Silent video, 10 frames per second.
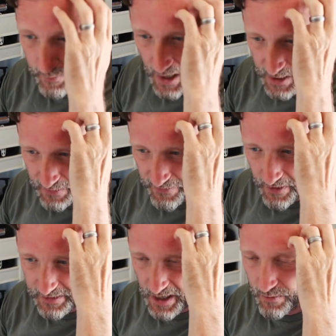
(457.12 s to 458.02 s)
Possibly
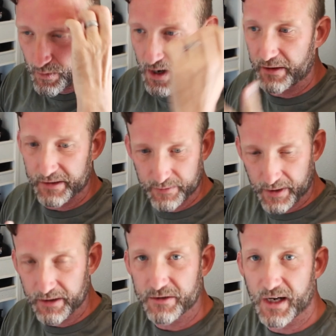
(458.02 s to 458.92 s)
fall down while
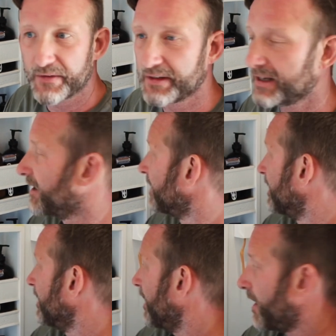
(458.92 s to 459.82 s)
you're driving, yeah.
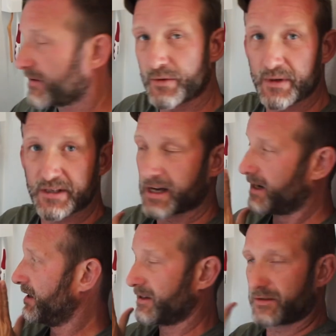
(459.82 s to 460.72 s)
So we
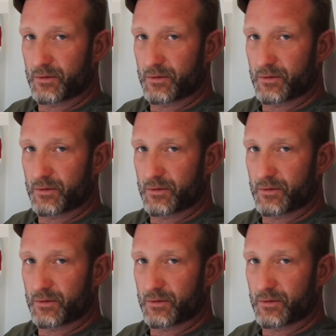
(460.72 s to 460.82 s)
decided to just